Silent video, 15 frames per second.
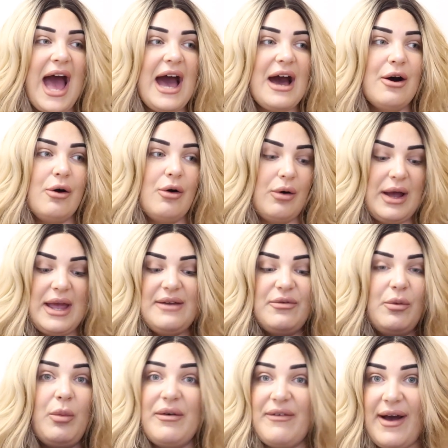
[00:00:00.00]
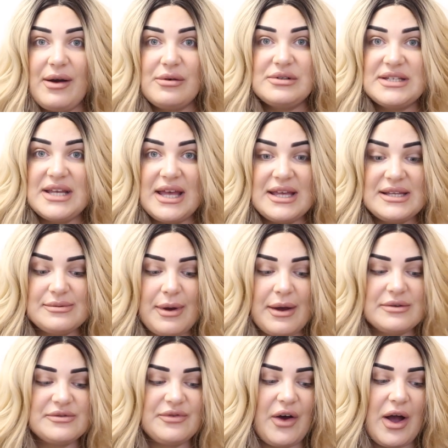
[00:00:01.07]
or oh, even without it as
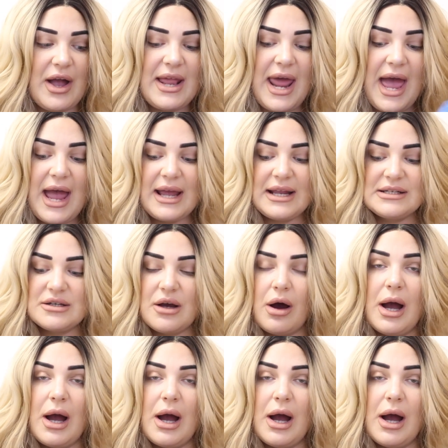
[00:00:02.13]
well as fine and